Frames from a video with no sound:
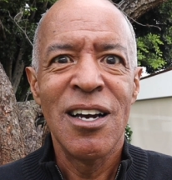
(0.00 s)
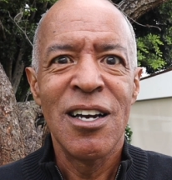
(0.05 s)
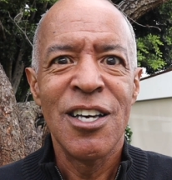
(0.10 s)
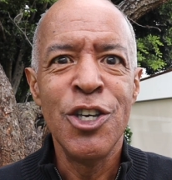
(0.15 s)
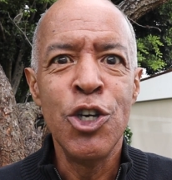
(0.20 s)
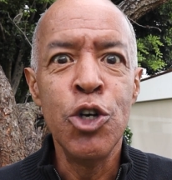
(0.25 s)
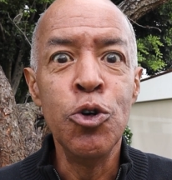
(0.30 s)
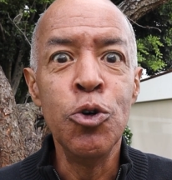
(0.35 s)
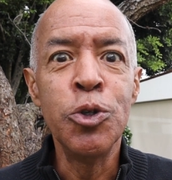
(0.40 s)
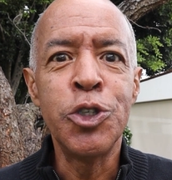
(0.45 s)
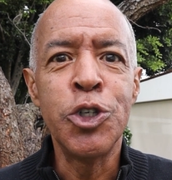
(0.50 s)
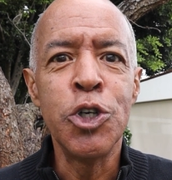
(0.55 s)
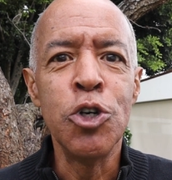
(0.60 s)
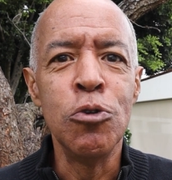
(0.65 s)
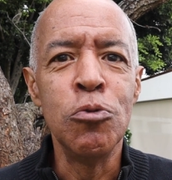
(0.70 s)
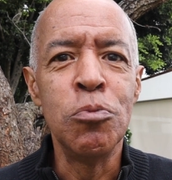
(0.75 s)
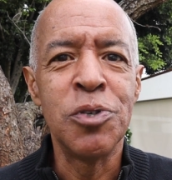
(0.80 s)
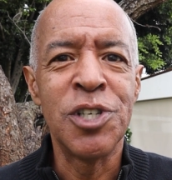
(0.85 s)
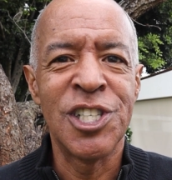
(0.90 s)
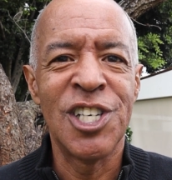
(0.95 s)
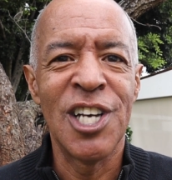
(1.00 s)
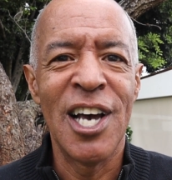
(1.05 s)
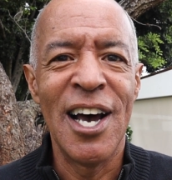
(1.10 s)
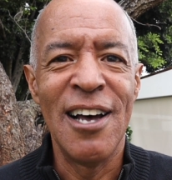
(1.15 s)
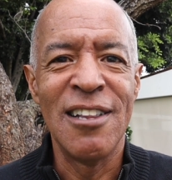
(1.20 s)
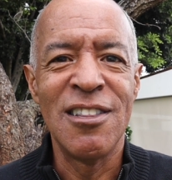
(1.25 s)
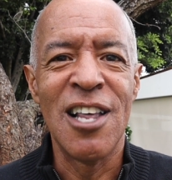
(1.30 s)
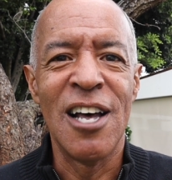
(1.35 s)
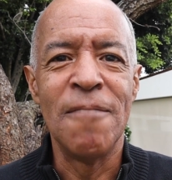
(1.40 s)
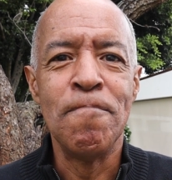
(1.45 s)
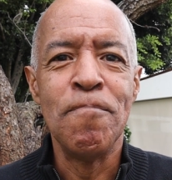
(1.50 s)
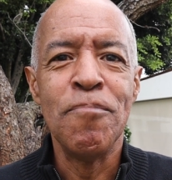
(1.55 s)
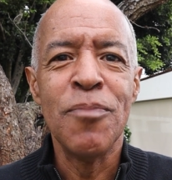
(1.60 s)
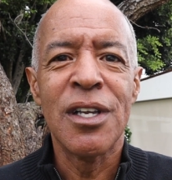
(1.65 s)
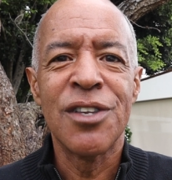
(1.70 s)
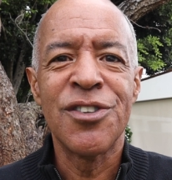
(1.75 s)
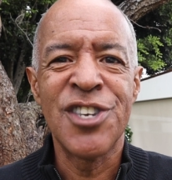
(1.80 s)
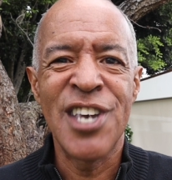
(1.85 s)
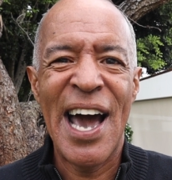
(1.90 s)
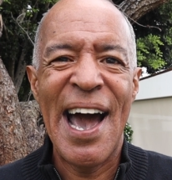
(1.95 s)
YouTube said that
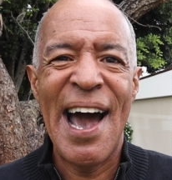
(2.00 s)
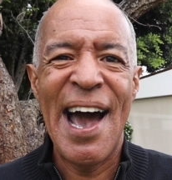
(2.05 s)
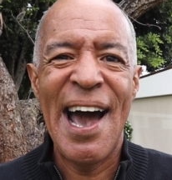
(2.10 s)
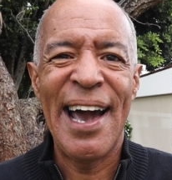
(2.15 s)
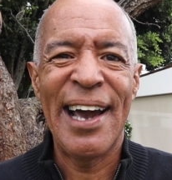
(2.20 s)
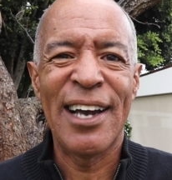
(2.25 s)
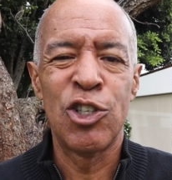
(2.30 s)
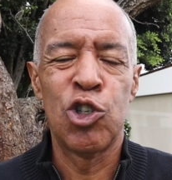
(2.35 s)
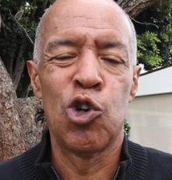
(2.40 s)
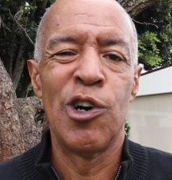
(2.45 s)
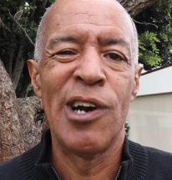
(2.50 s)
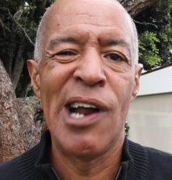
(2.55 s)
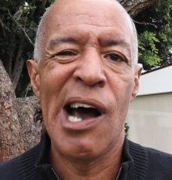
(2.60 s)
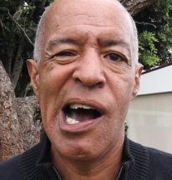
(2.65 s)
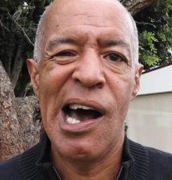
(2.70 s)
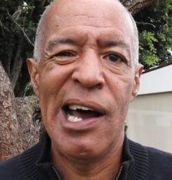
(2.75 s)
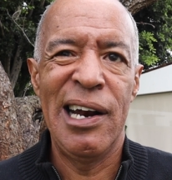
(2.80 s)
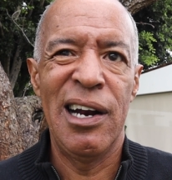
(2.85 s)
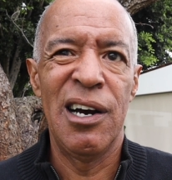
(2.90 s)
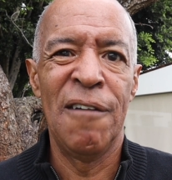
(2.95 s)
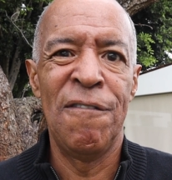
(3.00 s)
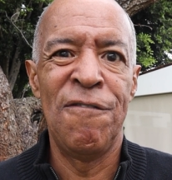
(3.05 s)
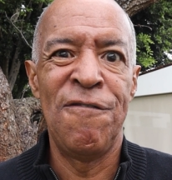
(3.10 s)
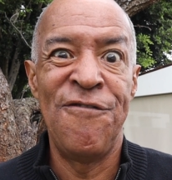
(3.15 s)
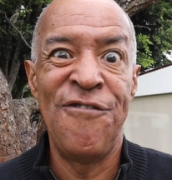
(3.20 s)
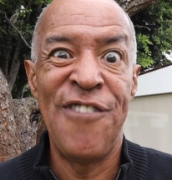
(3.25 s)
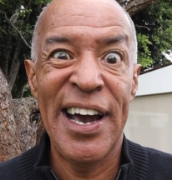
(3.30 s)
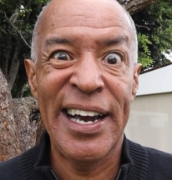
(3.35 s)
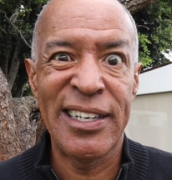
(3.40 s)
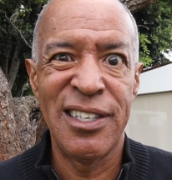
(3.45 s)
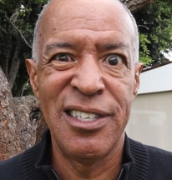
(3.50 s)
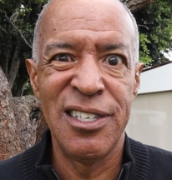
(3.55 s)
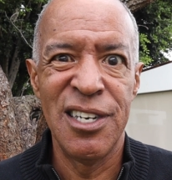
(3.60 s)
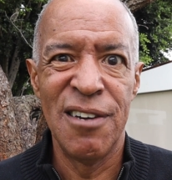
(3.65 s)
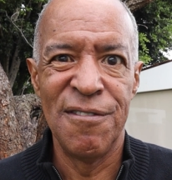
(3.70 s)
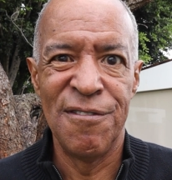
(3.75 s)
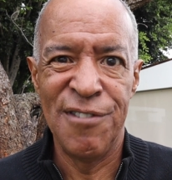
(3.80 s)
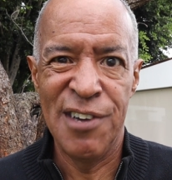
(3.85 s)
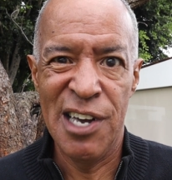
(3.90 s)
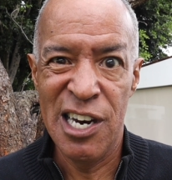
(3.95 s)
tags are not
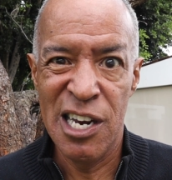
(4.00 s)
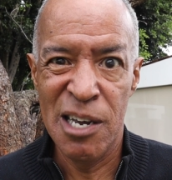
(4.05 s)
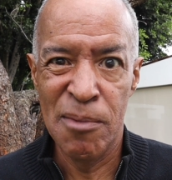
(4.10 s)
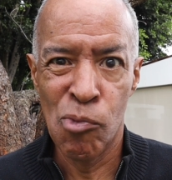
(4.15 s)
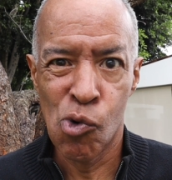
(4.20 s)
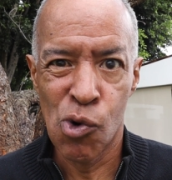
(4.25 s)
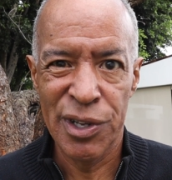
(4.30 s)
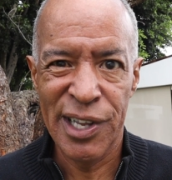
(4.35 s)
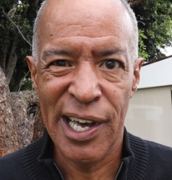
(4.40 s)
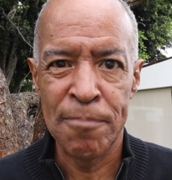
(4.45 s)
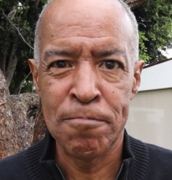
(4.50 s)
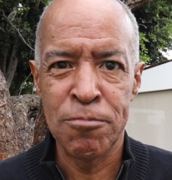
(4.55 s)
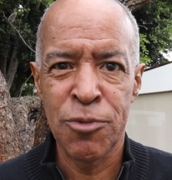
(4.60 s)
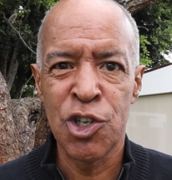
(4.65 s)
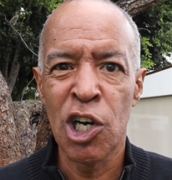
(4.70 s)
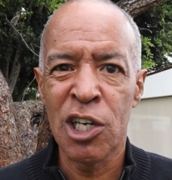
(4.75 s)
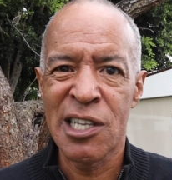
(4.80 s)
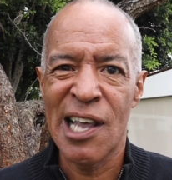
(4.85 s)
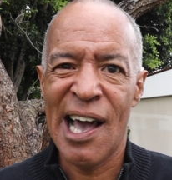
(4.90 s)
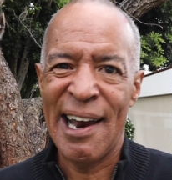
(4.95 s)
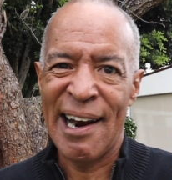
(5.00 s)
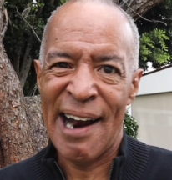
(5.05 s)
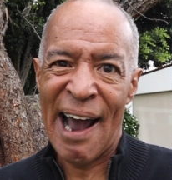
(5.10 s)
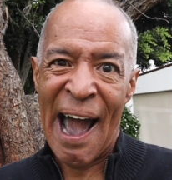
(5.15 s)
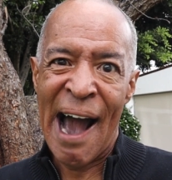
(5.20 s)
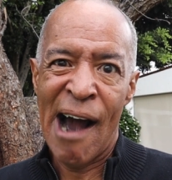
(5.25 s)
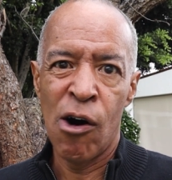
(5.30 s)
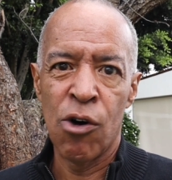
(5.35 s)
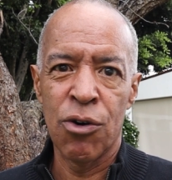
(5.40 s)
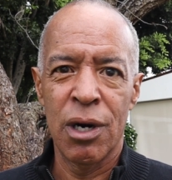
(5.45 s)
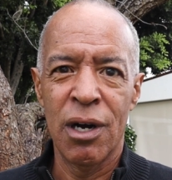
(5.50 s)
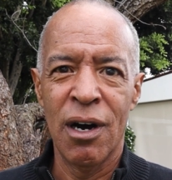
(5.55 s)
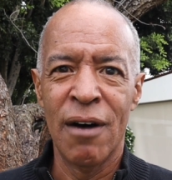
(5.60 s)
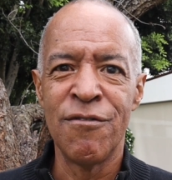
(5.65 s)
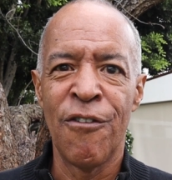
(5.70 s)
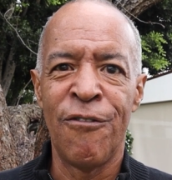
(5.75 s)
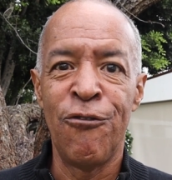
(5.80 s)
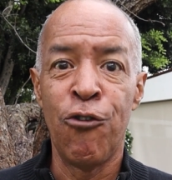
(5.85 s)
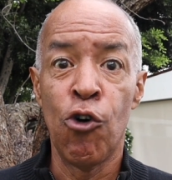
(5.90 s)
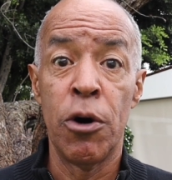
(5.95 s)
effective anymore. They took that out of
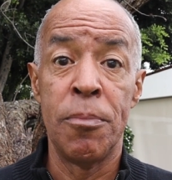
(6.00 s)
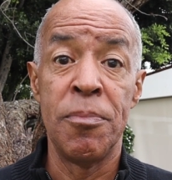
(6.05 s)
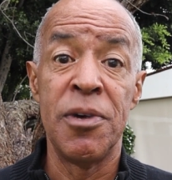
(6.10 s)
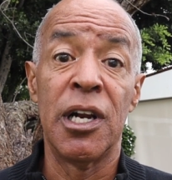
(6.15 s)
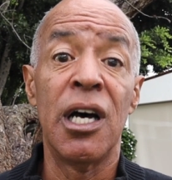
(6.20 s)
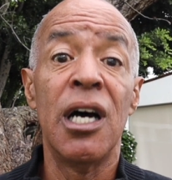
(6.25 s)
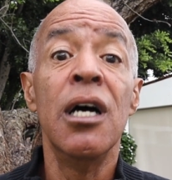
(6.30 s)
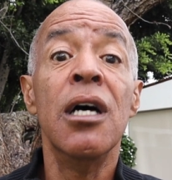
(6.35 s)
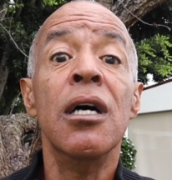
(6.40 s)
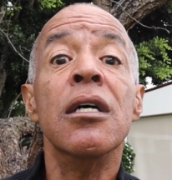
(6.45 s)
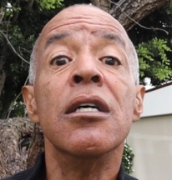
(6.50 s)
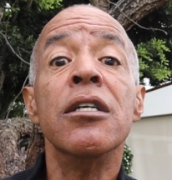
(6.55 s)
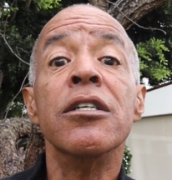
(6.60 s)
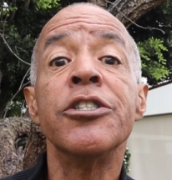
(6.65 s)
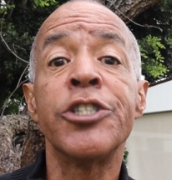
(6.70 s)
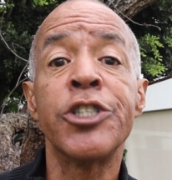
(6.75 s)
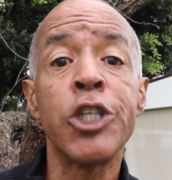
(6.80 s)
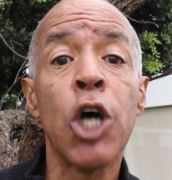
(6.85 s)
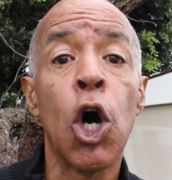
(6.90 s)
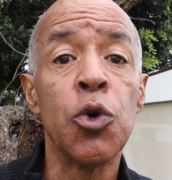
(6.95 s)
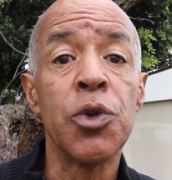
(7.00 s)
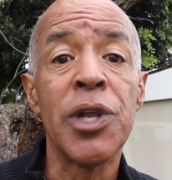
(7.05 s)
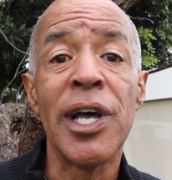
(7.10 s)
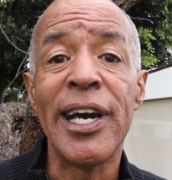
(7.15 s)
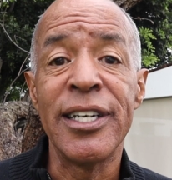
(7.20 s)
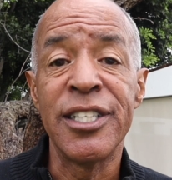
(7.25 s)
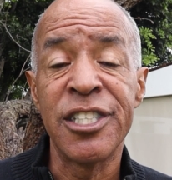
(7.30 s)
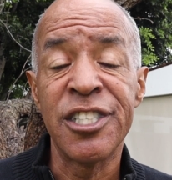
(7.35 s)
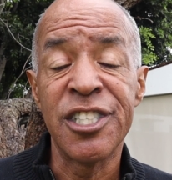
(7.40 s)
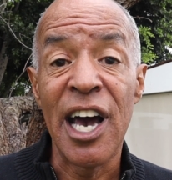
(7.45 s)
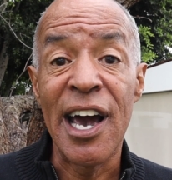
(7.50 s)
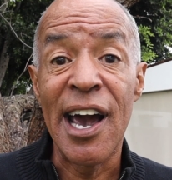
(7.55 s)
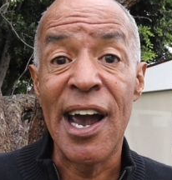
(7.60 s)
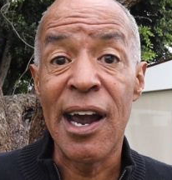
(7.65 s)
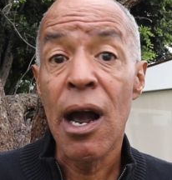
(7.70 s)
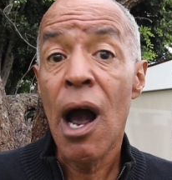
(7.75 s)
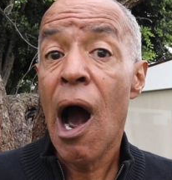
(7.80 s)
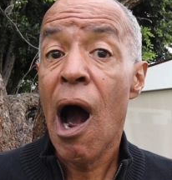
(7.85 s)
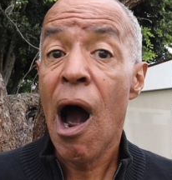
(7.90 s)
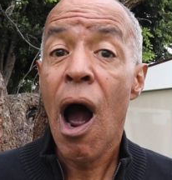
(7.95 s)
the formula. So they say.